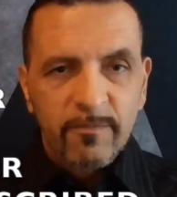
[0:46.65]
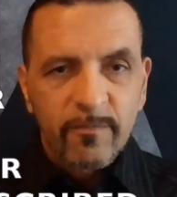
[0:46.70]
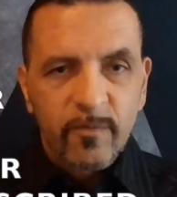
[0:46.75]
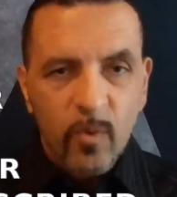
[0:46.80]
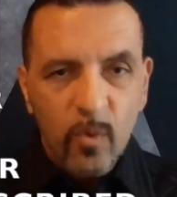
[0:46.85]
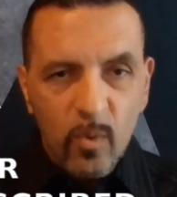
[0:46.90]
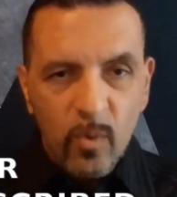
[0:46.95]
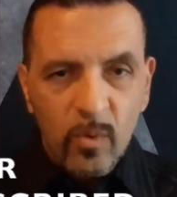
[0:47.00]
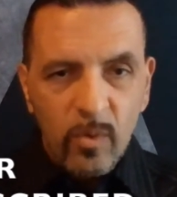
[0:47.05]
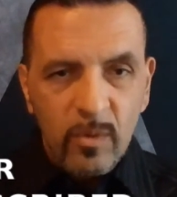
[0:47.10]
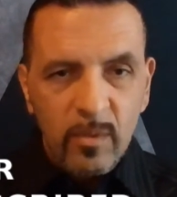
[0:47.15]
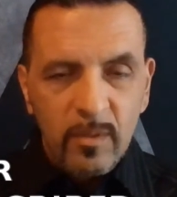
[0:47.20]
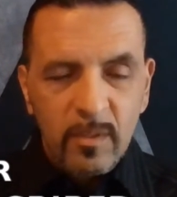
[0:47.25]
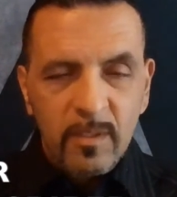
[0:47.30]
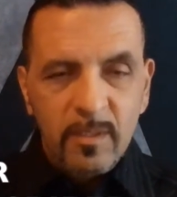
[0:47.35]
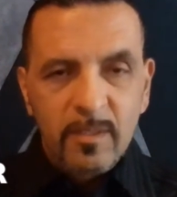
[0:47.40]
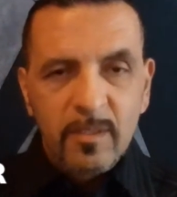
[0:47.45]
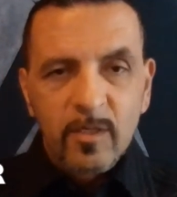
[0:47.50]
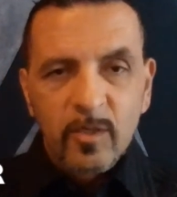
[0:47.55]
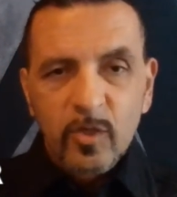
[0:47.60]
for
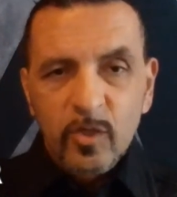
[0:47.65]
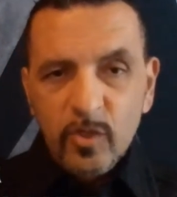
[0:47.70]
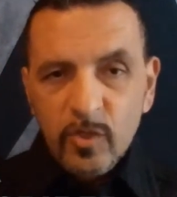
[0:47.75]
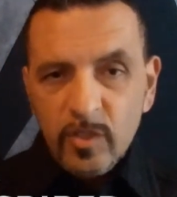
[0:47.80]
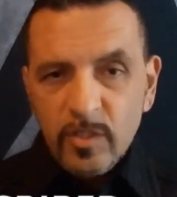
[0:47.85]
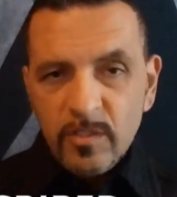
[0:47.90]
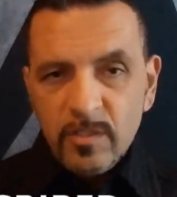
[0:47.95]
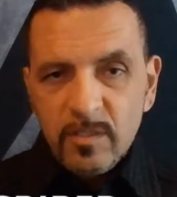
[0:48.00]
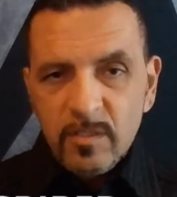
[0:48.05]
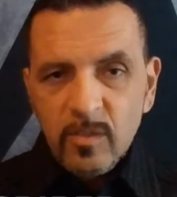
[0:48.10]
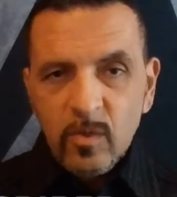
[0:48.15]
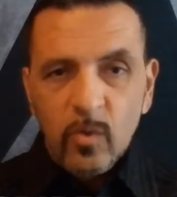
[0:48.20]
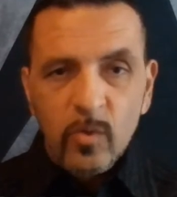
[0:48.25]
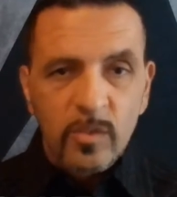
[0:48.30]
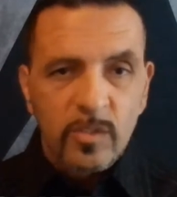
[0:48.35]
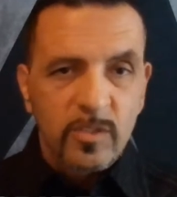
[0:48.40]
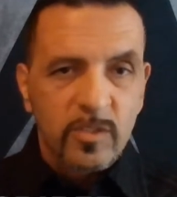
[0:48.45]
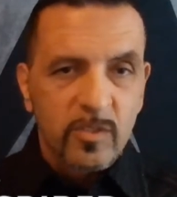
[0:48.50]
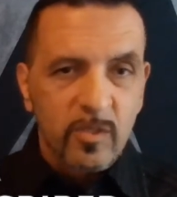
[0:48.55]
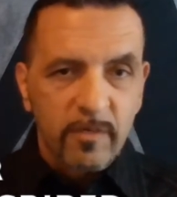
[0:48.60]
the goods or
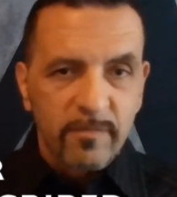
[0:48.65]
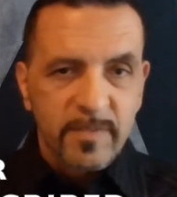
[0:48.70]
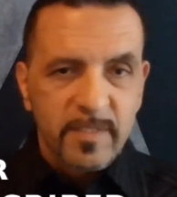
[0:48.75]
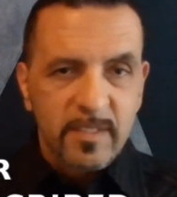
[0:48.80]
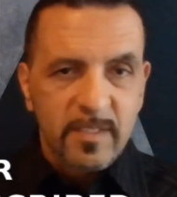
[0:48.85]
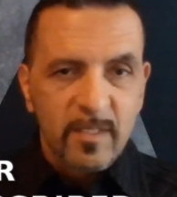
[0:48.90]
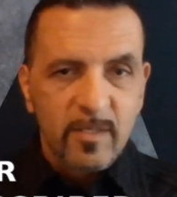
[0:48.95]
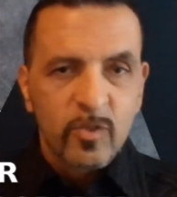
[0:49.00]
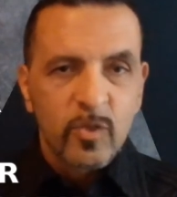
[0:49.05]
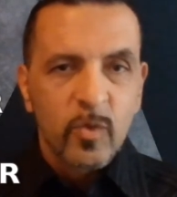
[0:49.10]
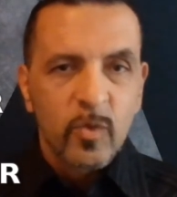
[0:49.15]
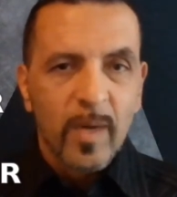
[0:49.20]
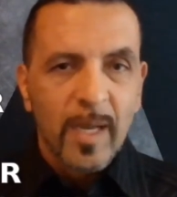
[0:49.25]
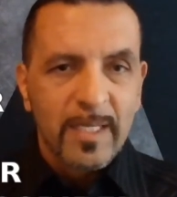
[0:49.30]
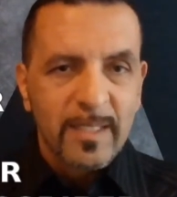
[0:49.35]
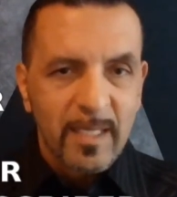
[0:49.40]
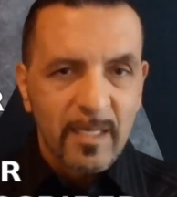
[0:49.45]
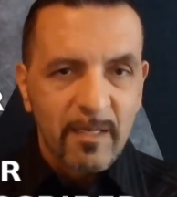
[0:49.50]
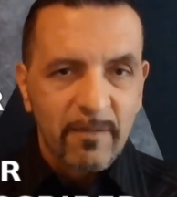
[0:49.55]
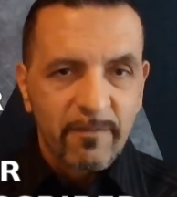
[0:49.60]
services you
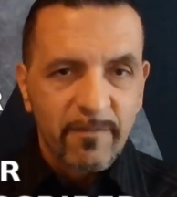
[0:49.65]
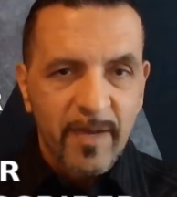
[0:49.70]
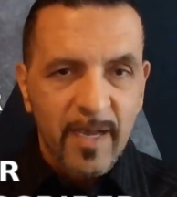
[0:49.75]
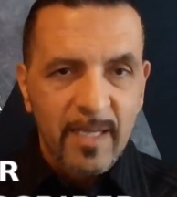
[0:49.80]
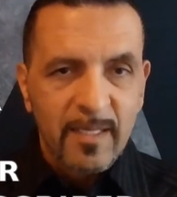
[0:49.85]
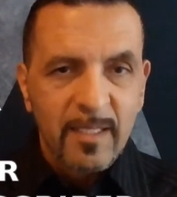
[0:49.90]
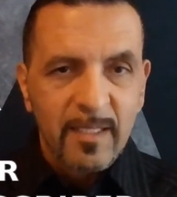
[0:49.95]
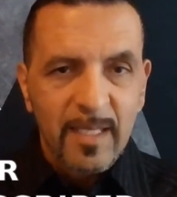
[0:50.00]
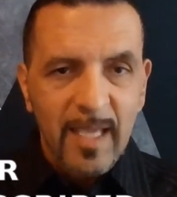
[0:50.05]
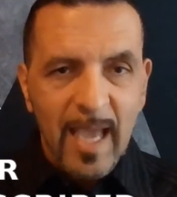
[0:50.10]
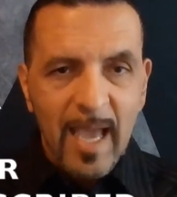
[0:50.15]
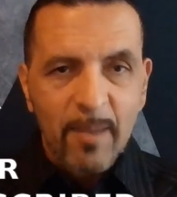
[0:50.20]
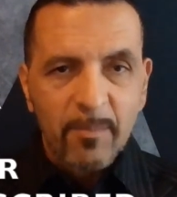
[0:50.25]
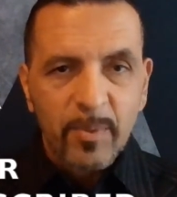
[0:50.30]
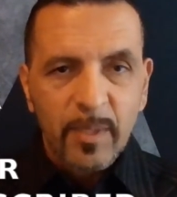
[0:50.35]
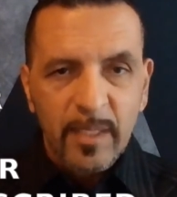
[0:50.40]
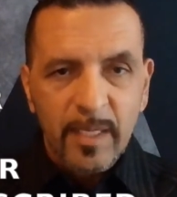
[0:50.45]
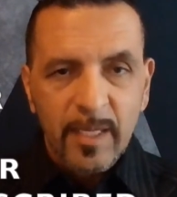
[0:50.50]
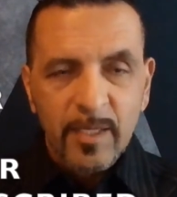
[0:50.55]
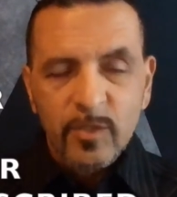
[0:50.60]
identified in the
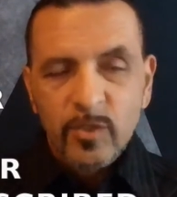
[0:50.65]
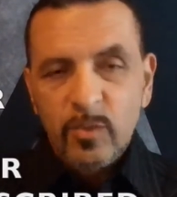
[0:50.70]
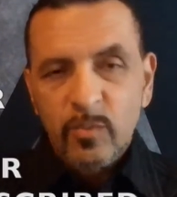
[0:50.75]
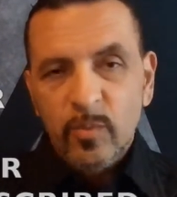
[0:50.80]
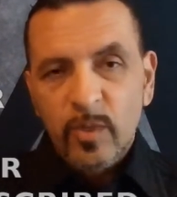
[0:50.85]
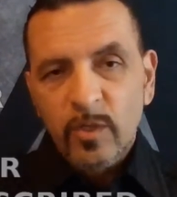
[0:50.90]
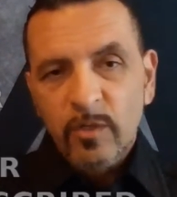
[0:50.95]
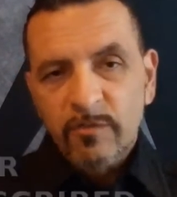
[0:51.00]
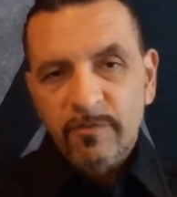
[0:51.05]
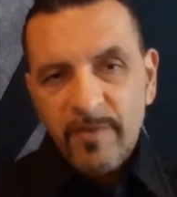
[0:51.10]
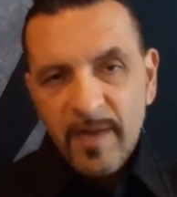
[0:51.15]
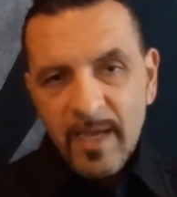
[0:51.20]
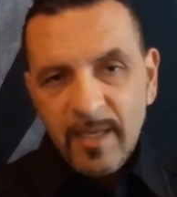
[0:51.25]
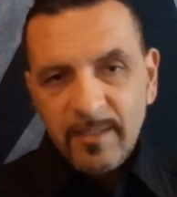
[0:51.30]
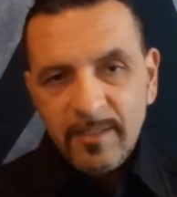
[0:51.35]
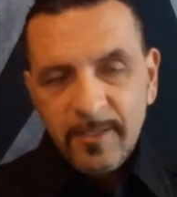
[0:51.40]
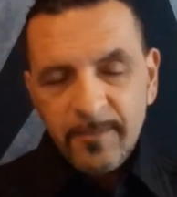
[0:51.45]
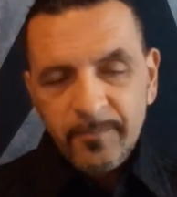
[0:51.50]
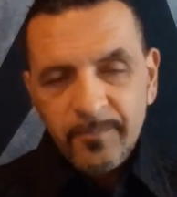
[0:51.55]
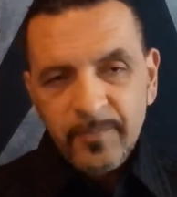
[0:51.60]
application when you
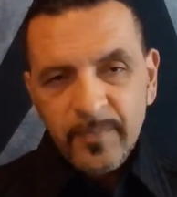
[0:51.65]
filed it.